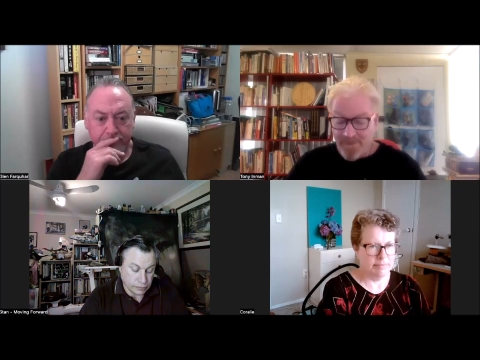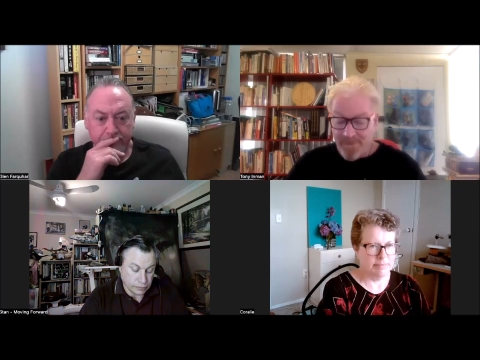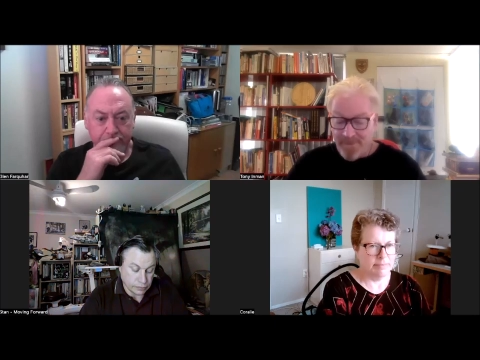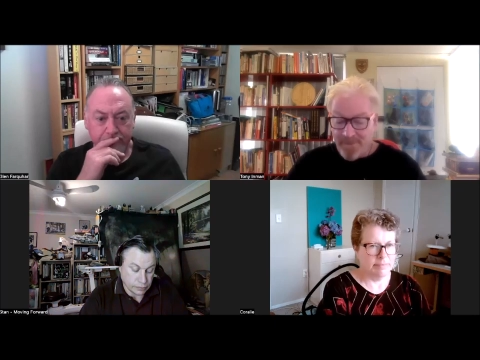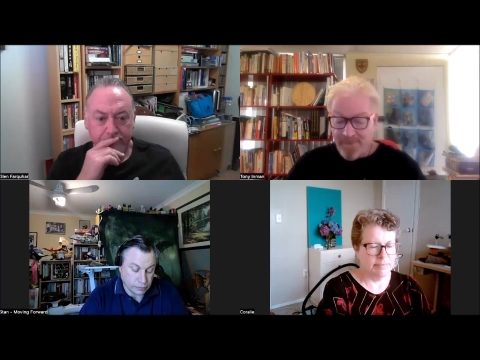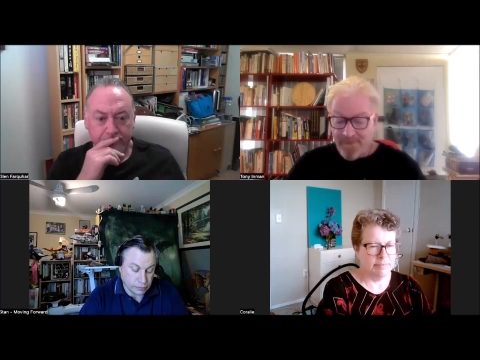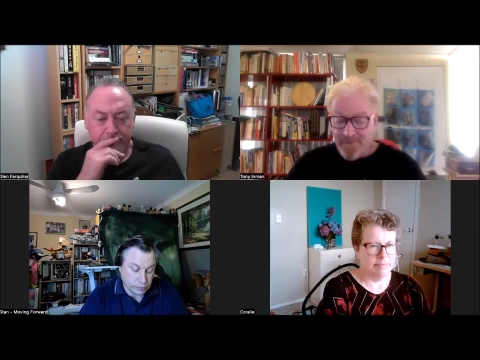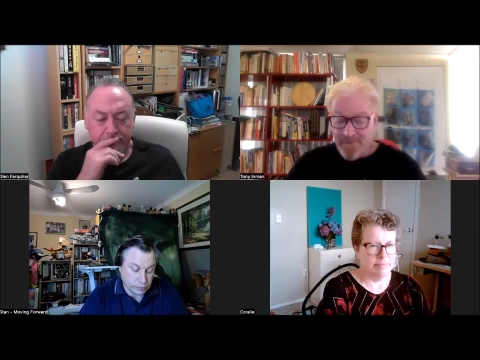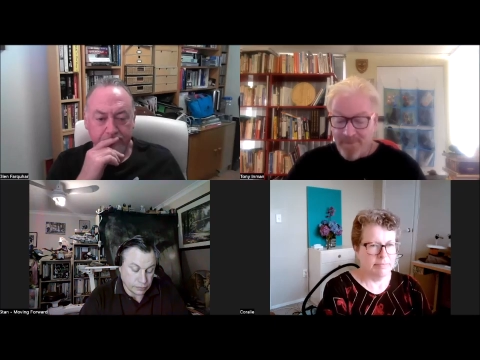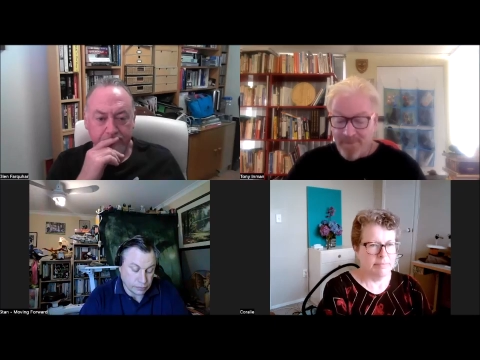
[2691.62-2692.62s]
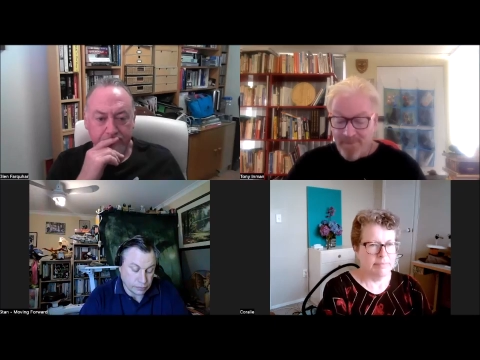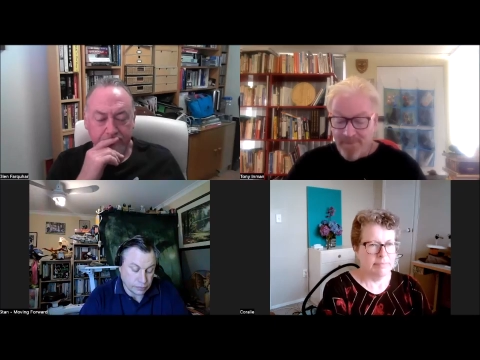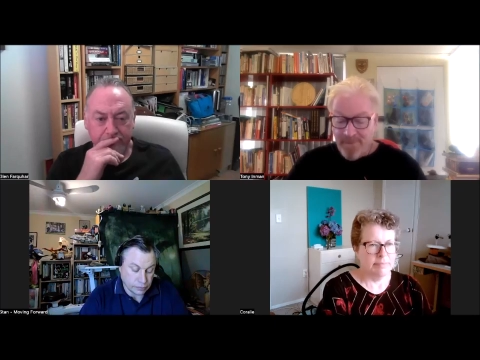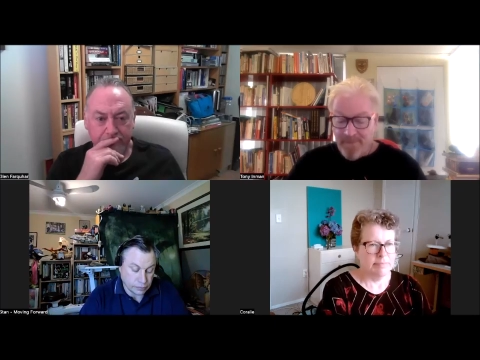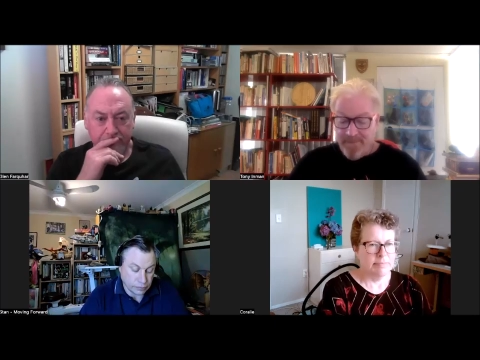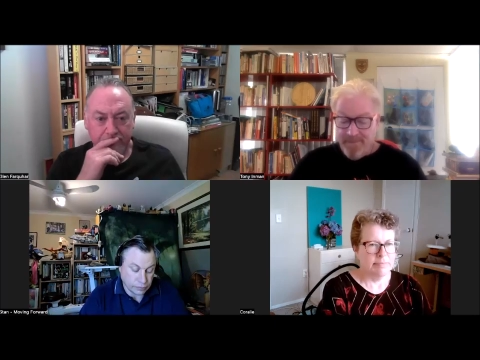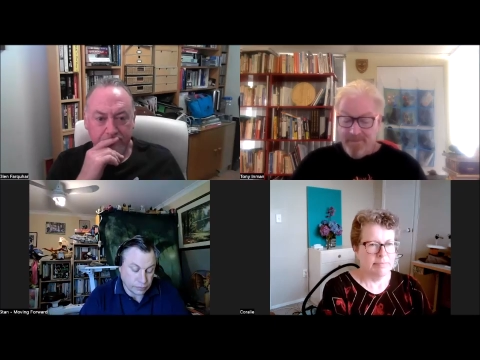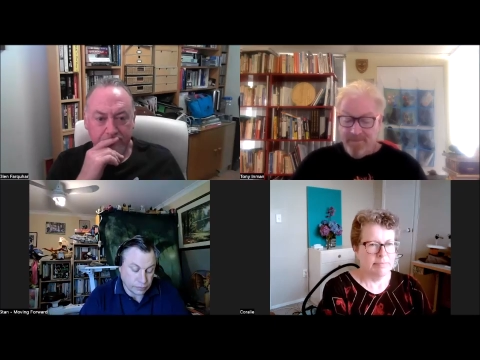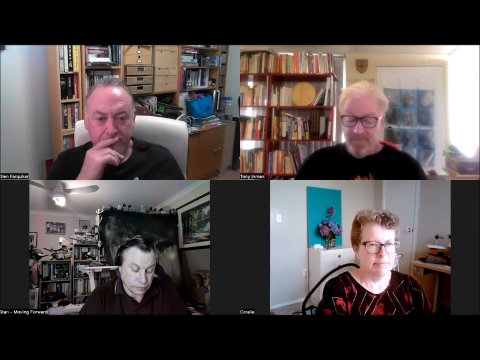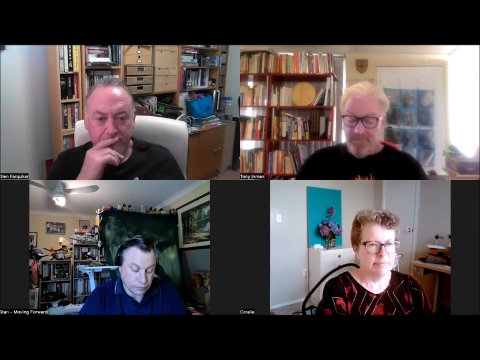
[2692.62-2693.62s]

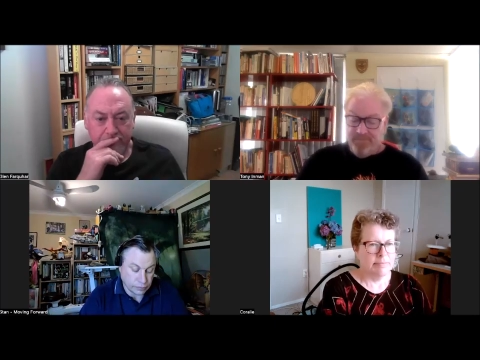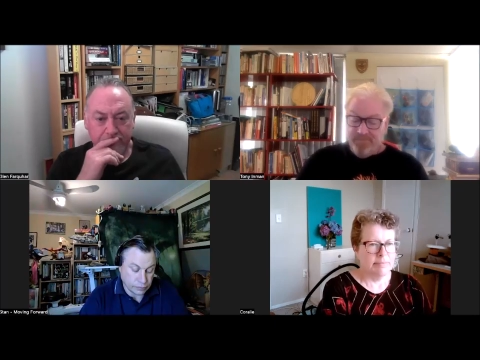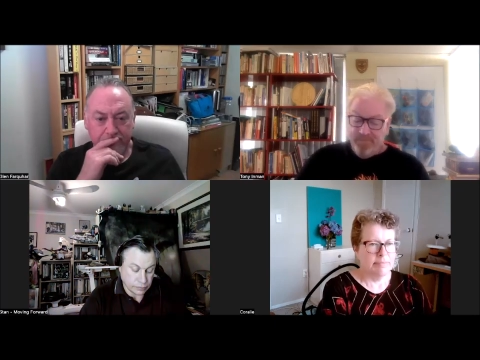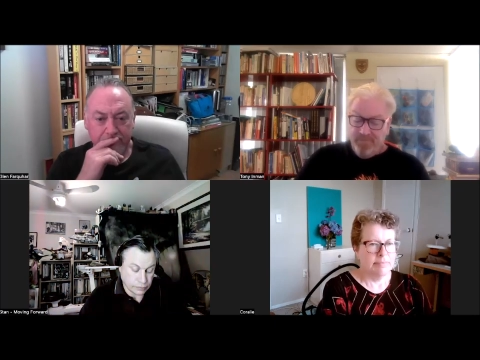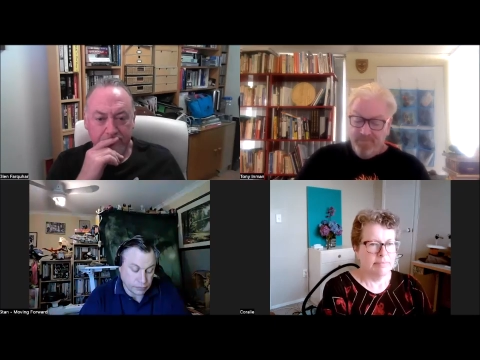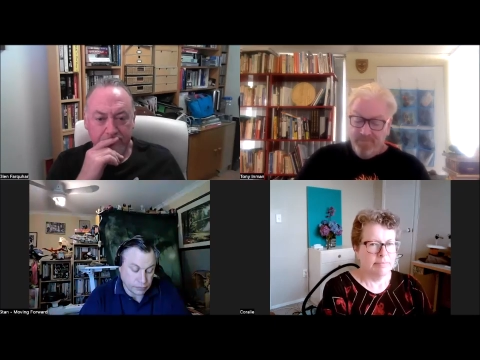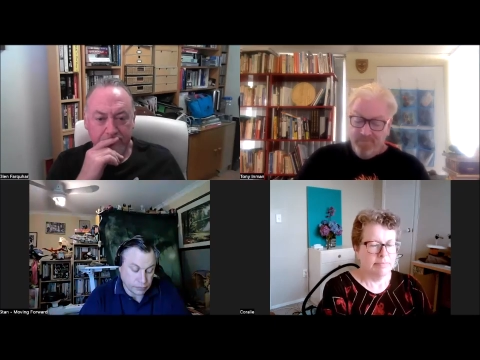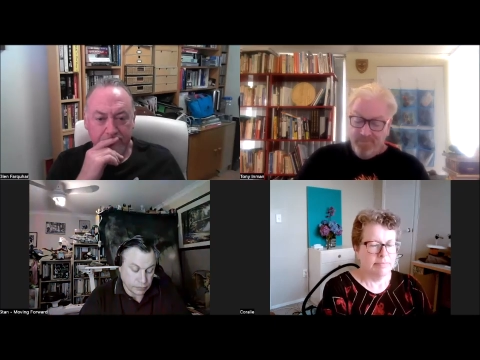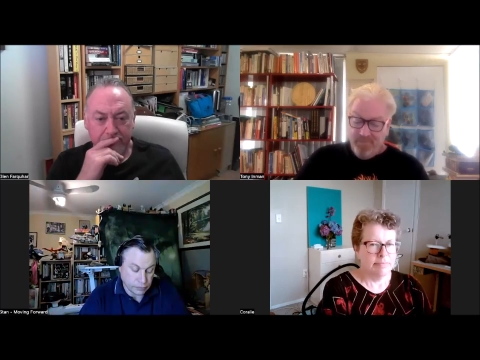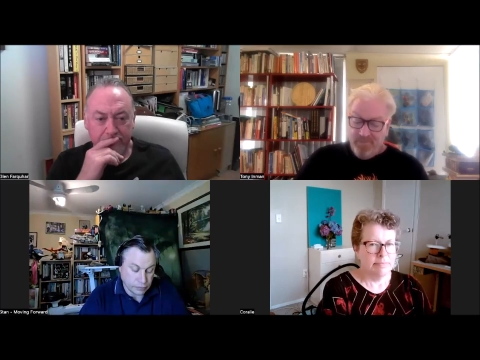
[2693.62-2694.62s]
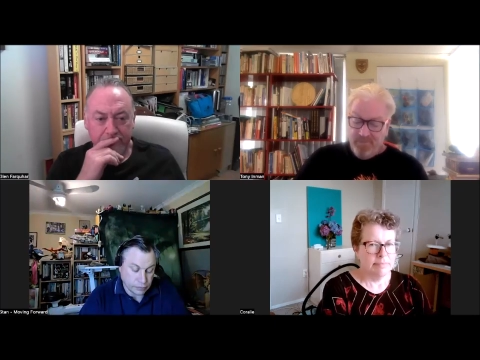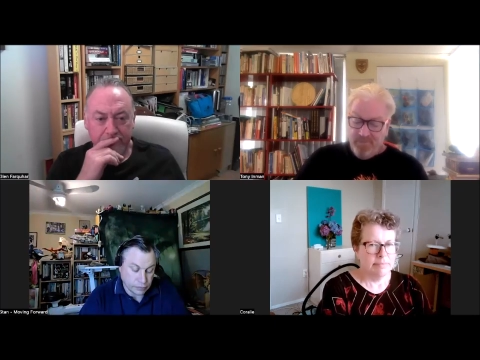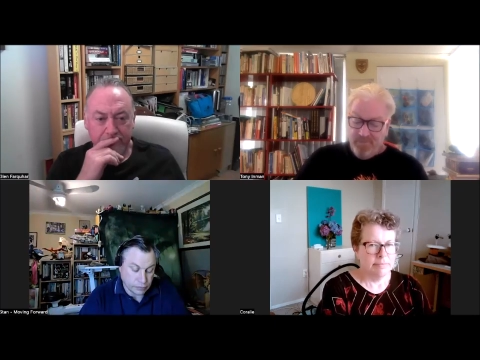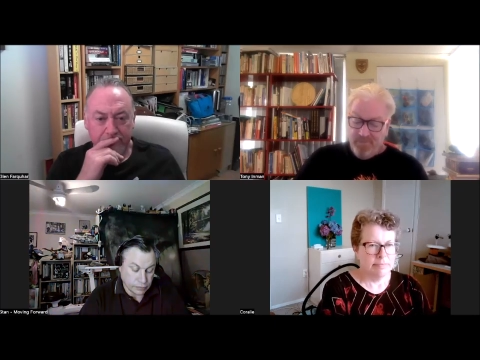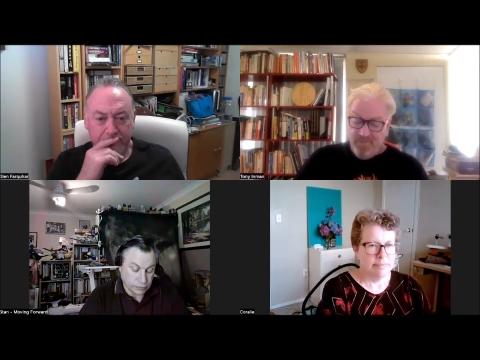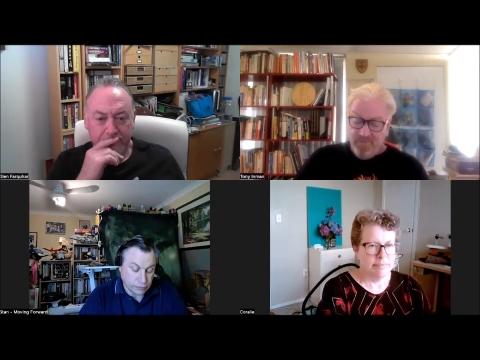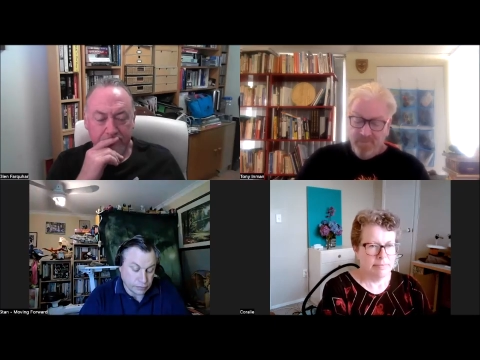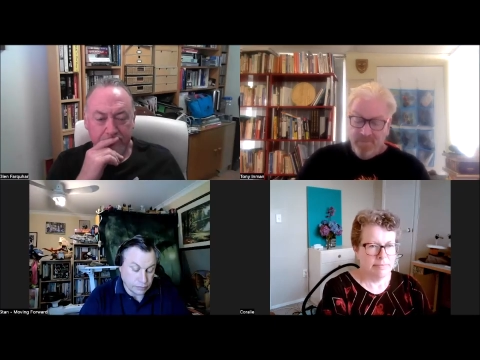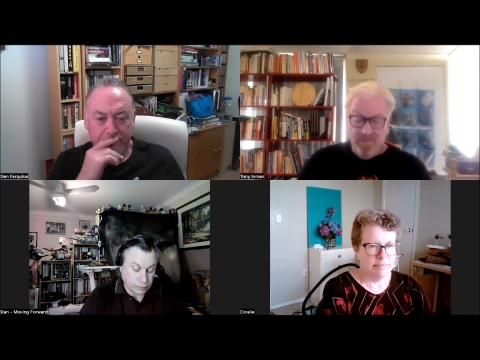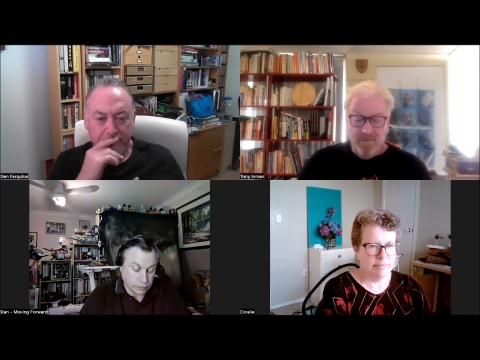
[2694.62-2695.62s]

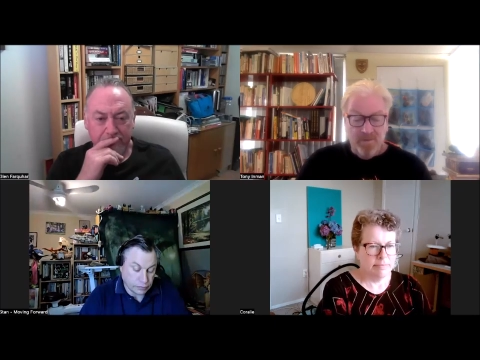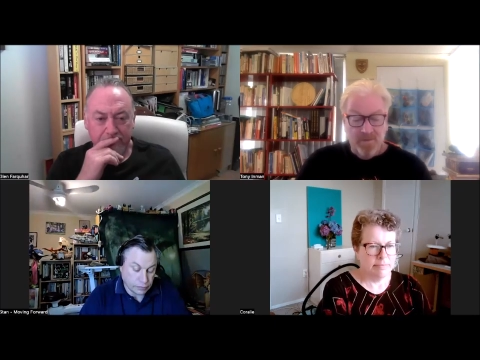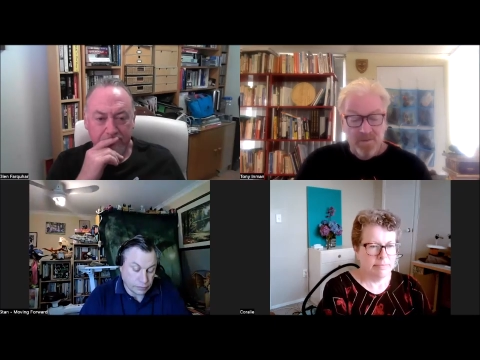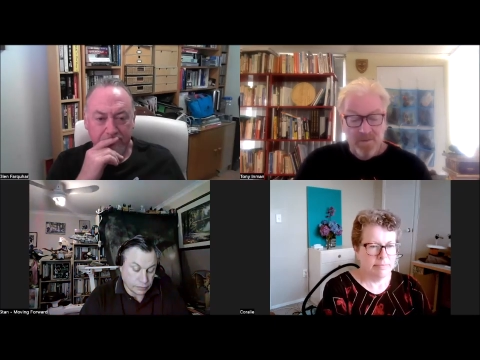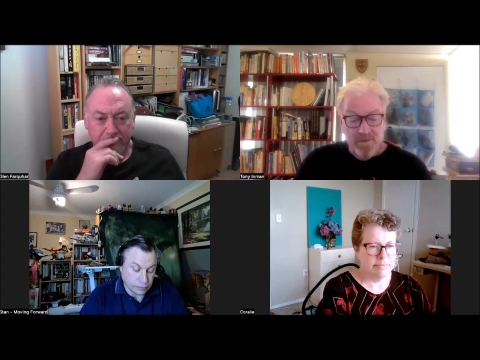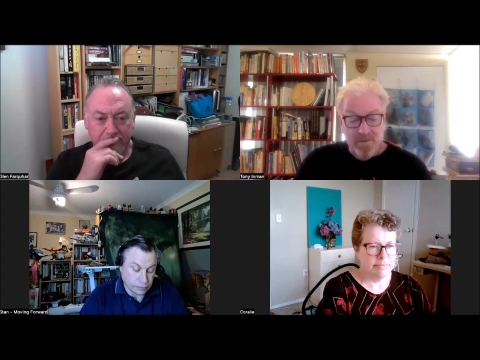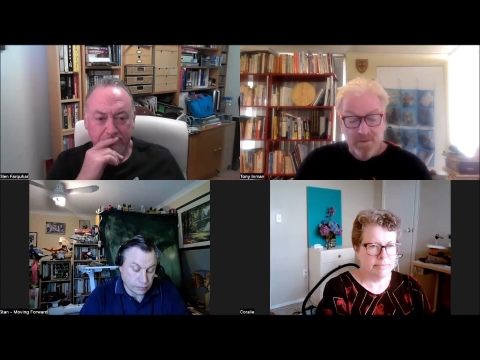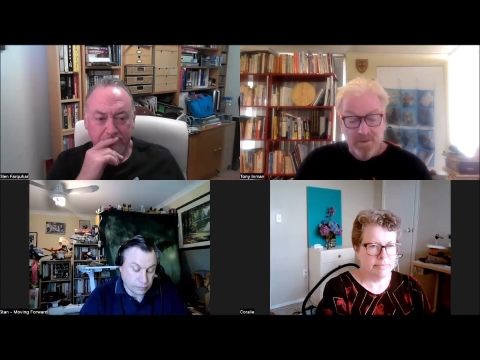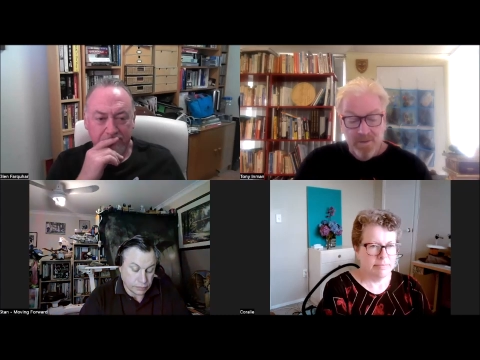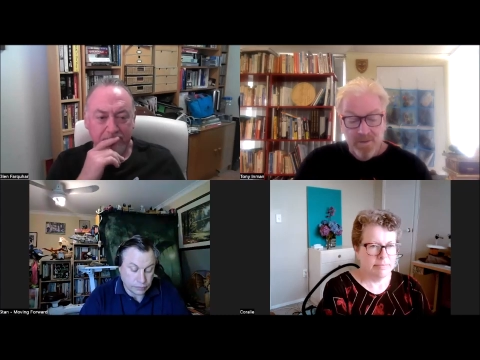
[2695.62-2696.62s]
[no speech]